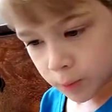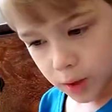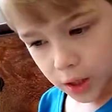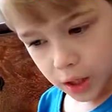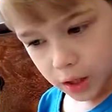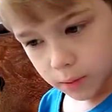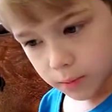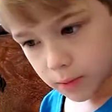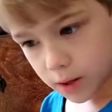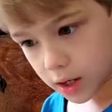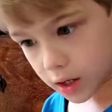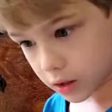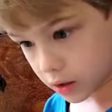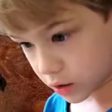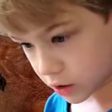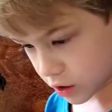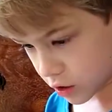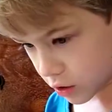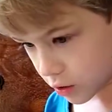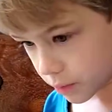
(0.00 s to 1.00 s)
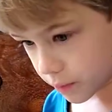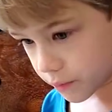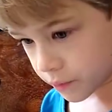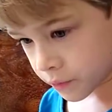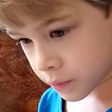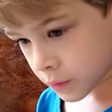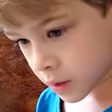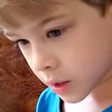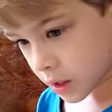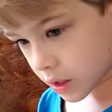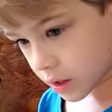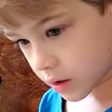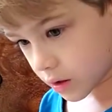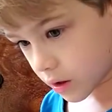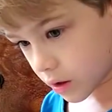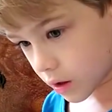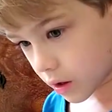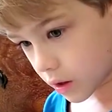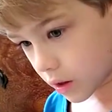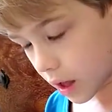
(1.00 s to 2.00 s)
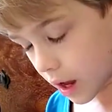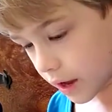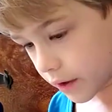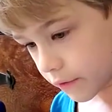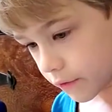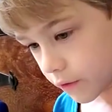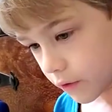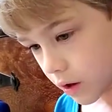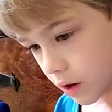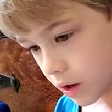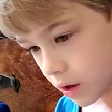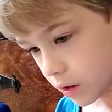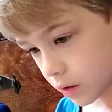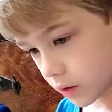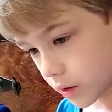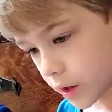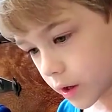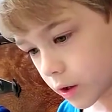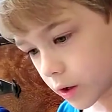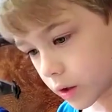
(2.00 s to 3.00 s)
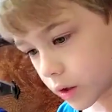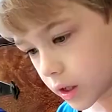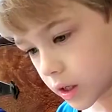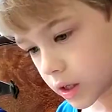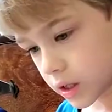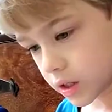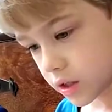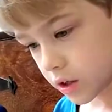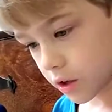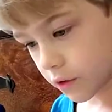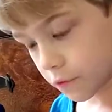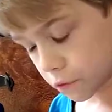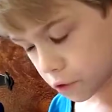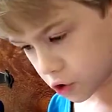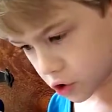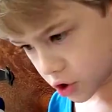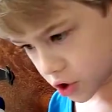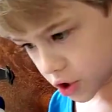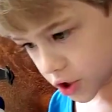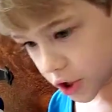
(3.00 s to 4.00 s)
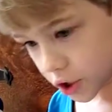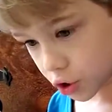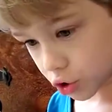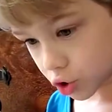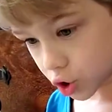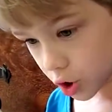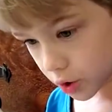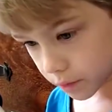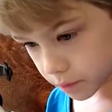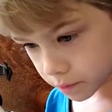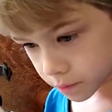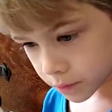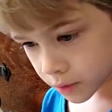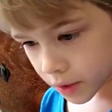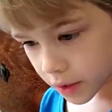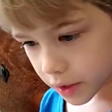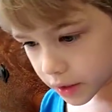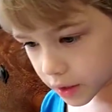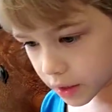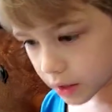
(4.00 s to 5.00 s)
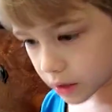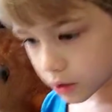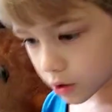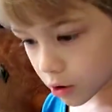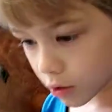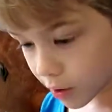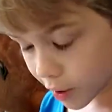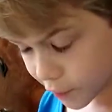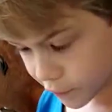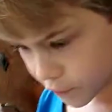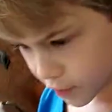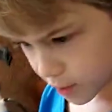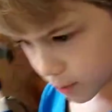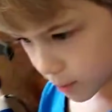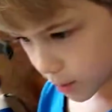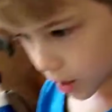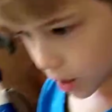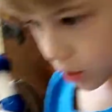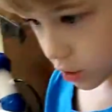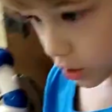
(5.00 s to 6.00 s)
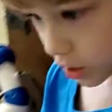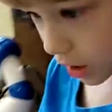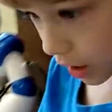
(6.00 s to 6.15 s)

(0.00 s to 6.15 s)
man made life a little easier for the children. Then the raven man took